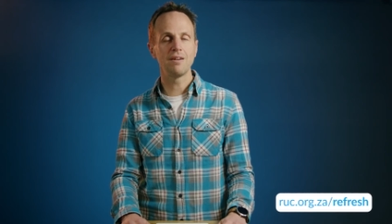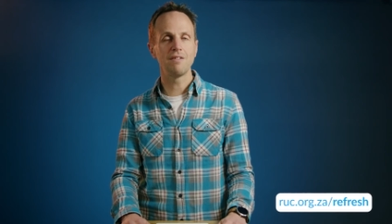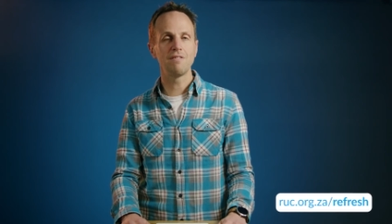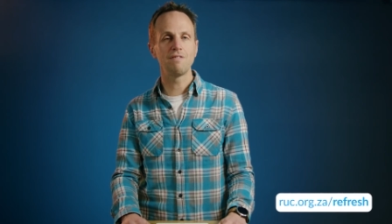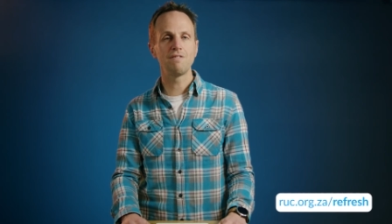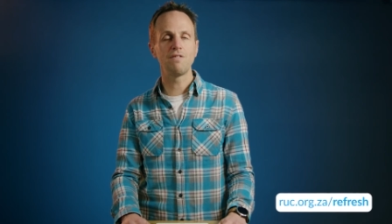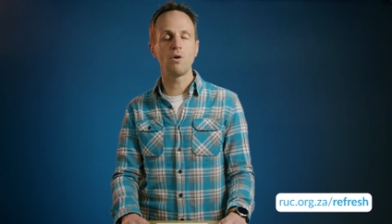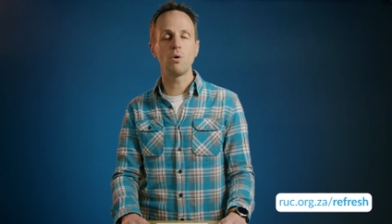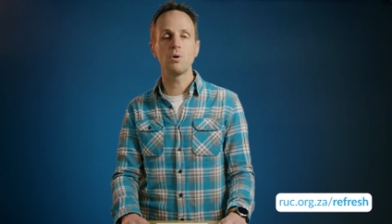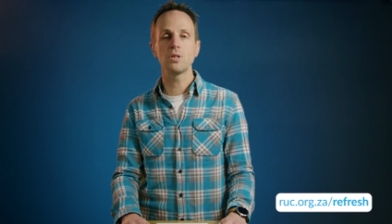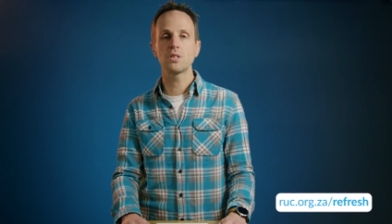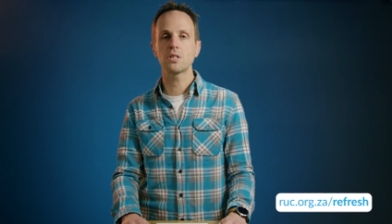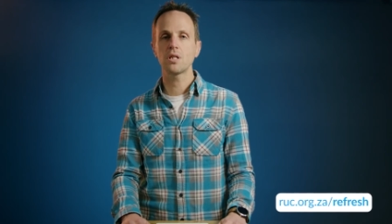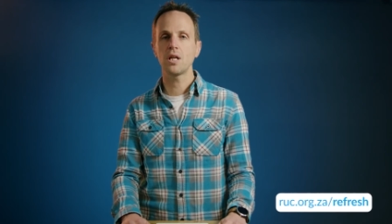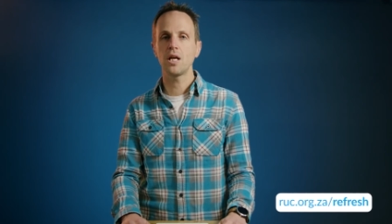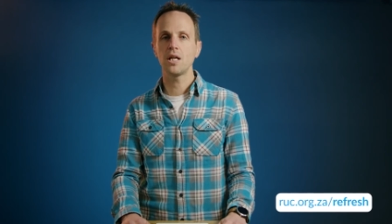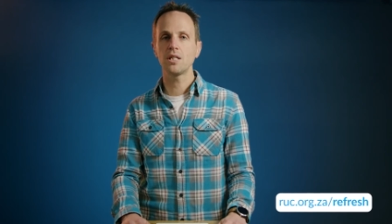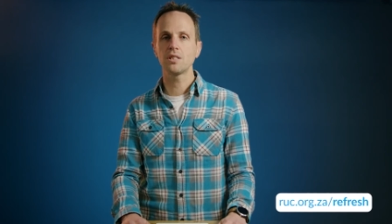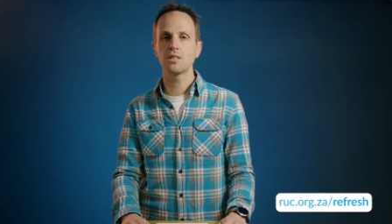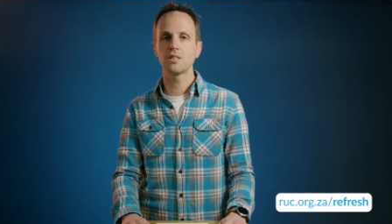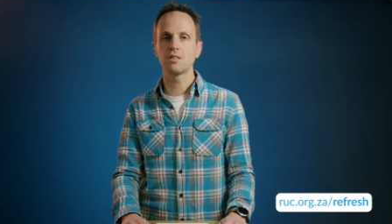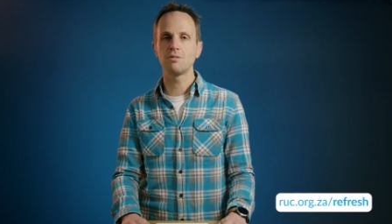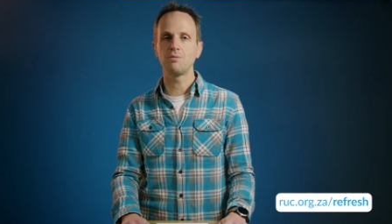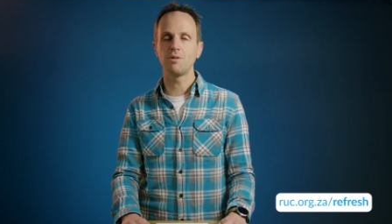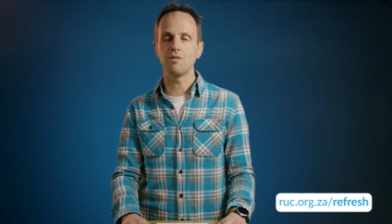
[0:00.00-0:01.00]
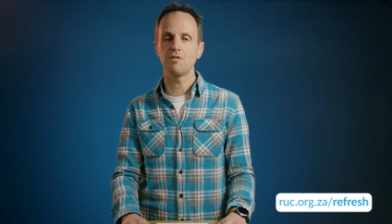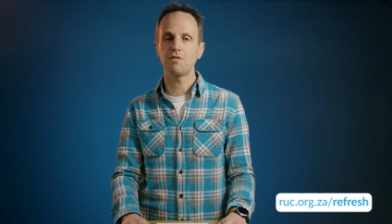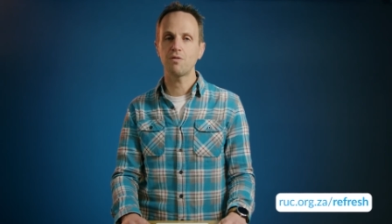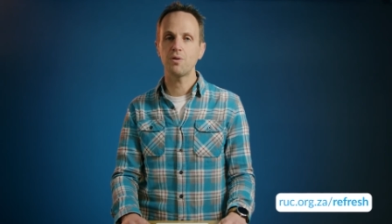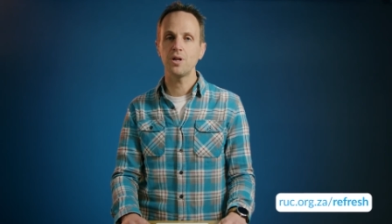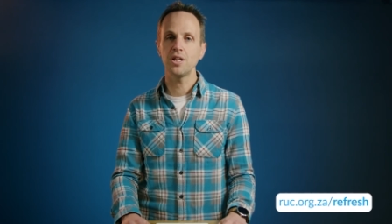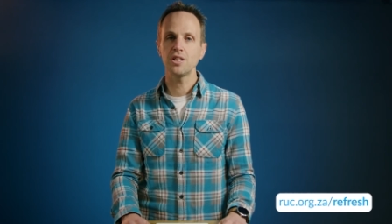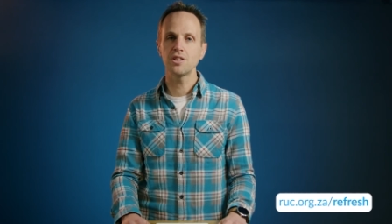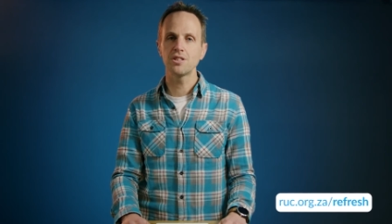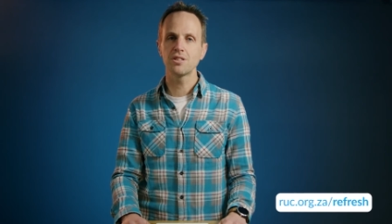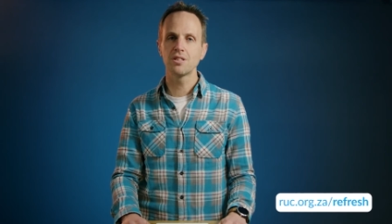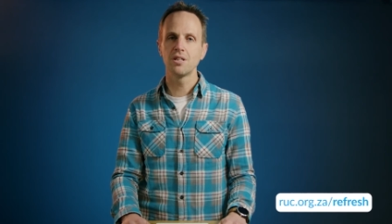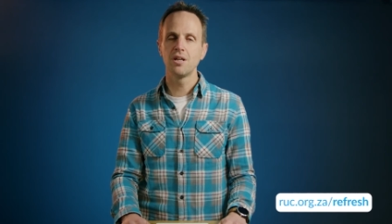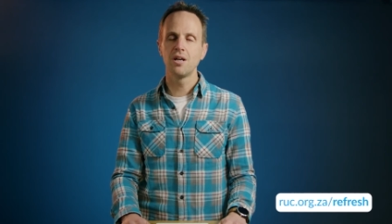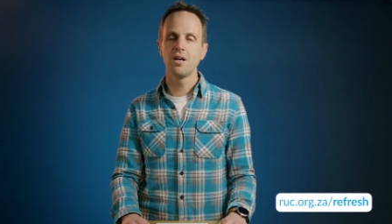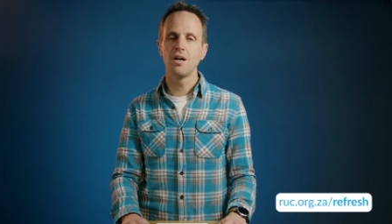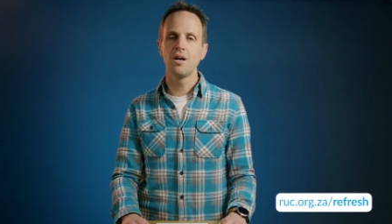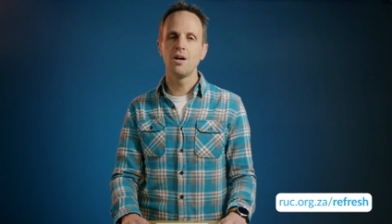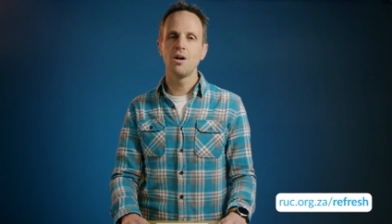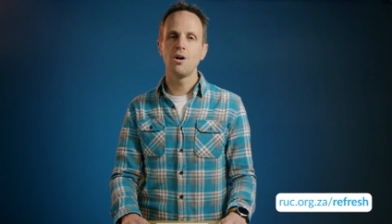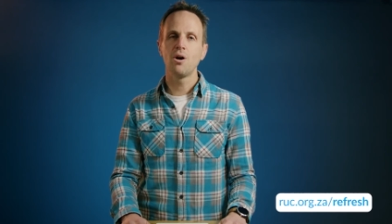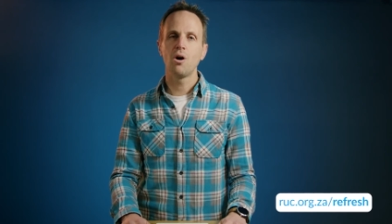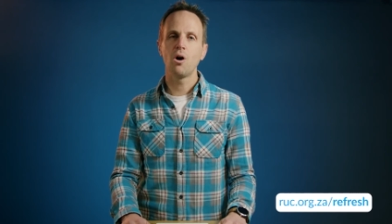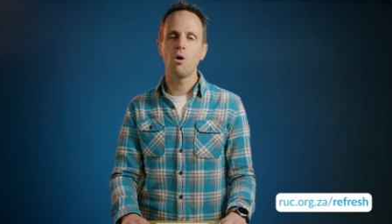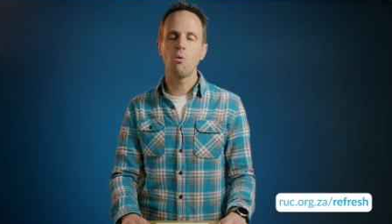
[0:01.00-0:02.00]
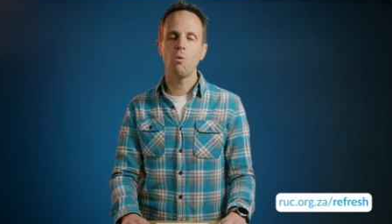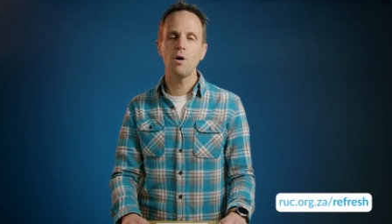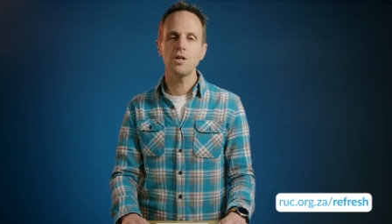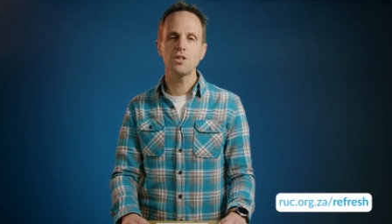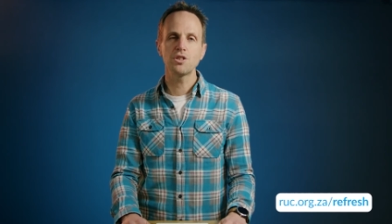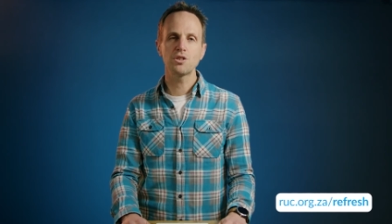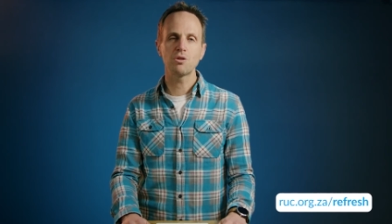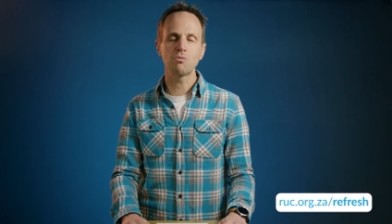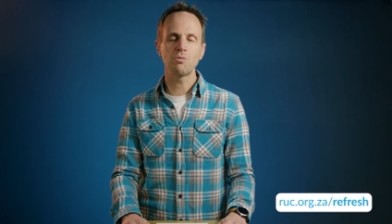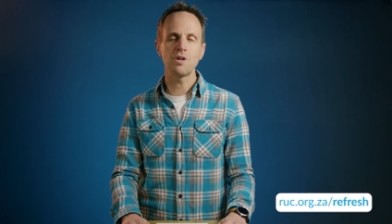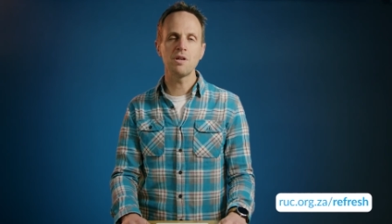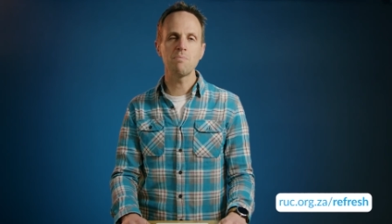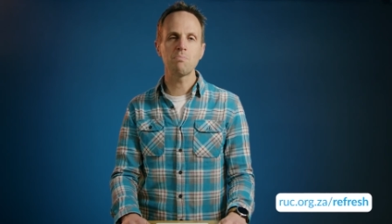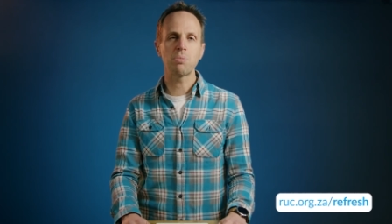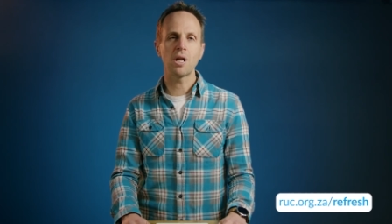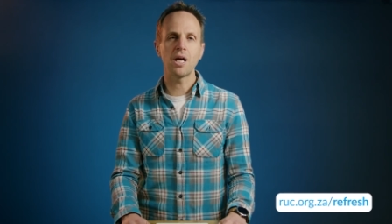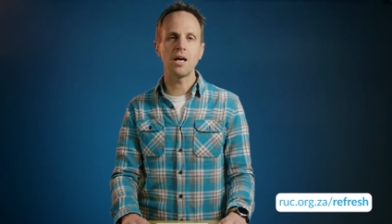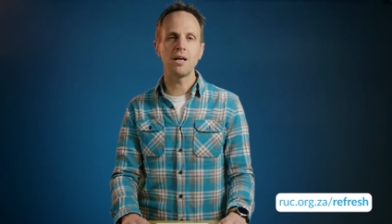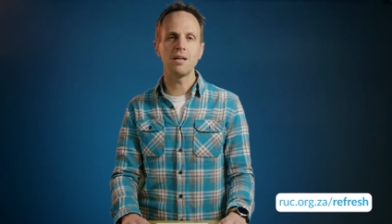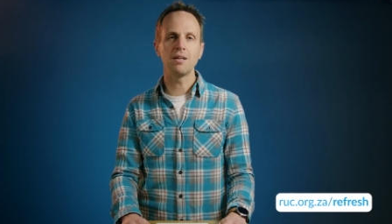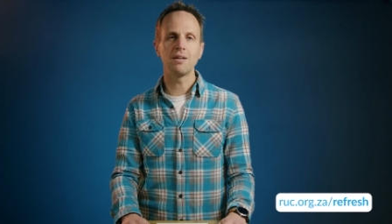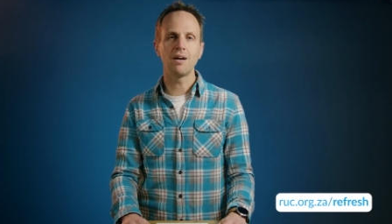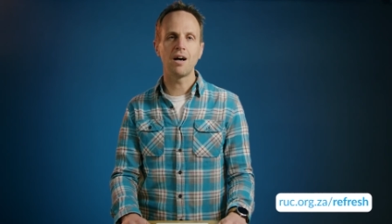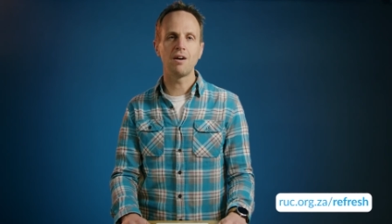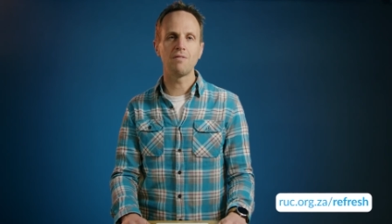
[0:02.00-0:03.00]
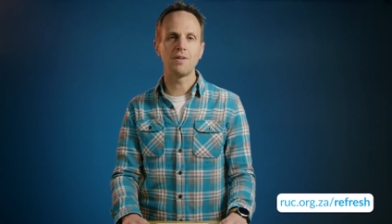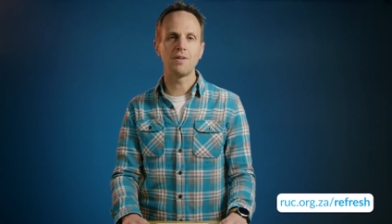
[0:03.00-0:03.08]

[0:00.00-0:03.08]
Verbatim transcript: forward slash refresh or watch the replay of